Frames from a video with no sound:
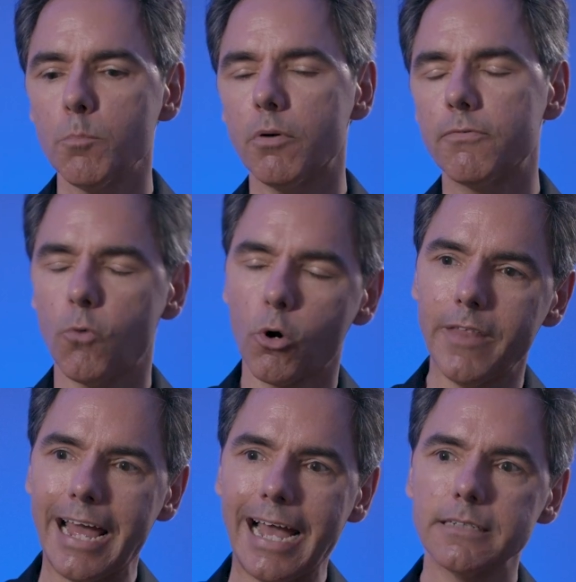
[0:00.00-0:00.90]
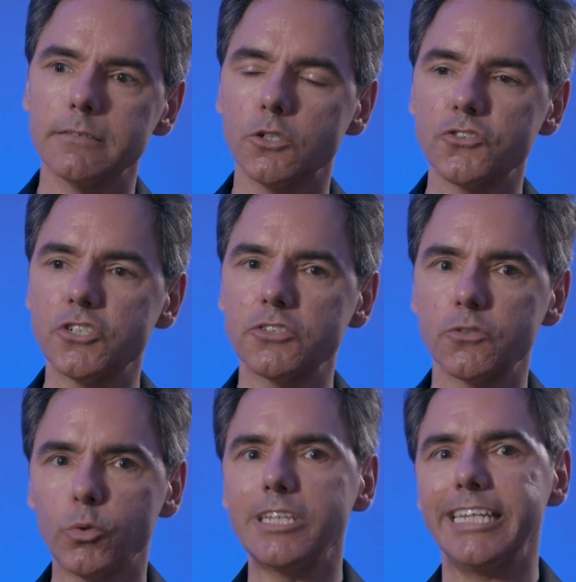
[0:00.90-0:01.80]
Before that, there's
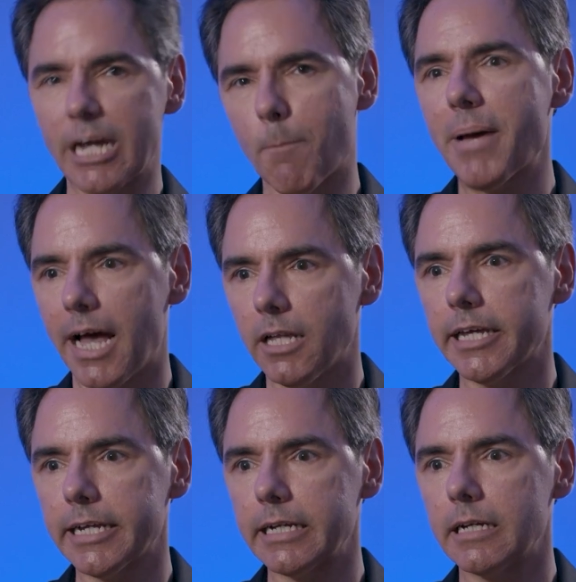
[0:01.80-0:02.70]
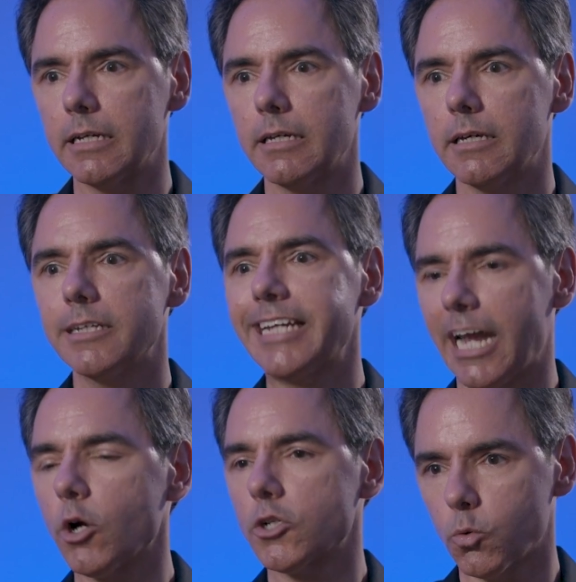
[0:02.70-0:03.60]
just really compelling
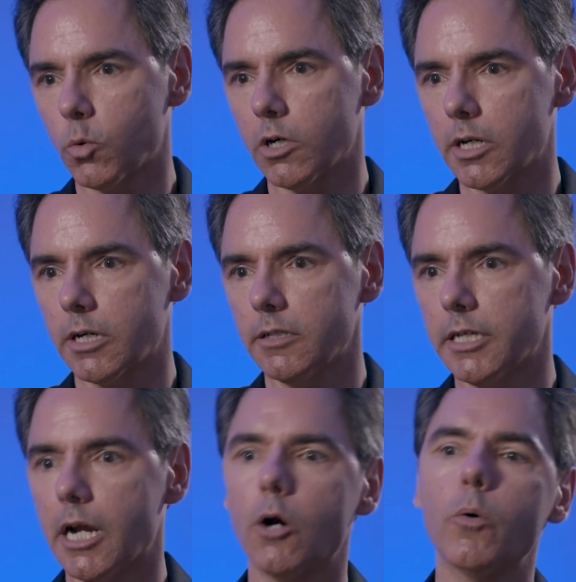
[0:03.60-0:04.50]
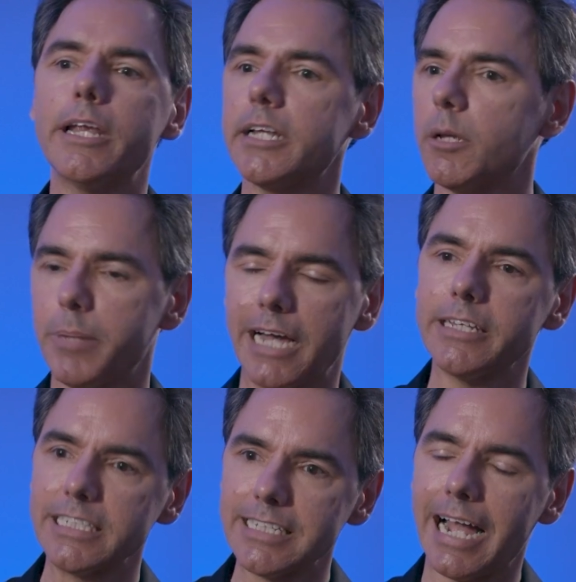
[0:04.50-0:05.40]
character work, you know, and
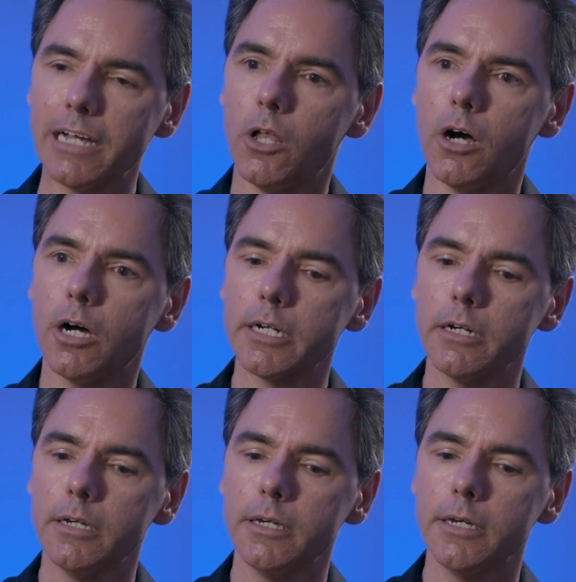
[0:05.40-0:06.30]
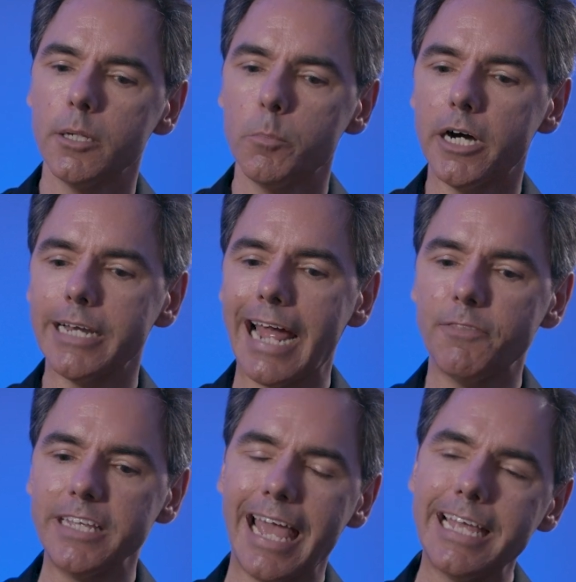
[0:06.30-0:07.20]
compelling dialogue. But
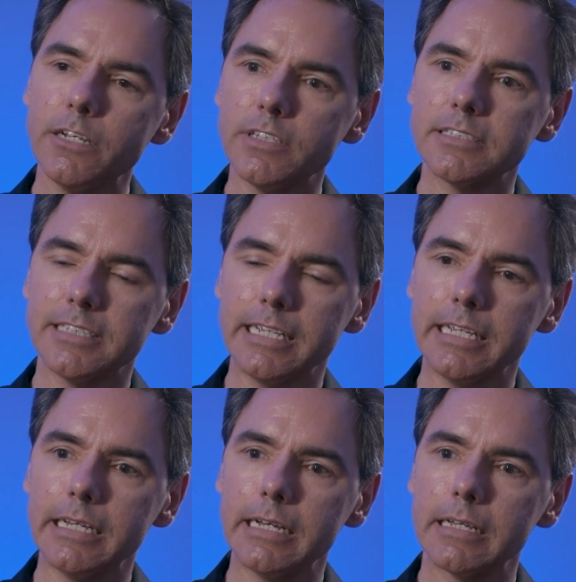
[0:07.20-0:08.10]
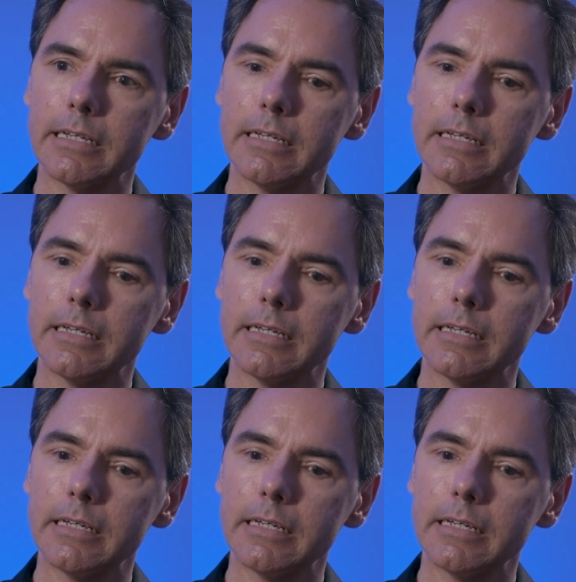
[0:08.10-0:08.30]
at the end of the scene,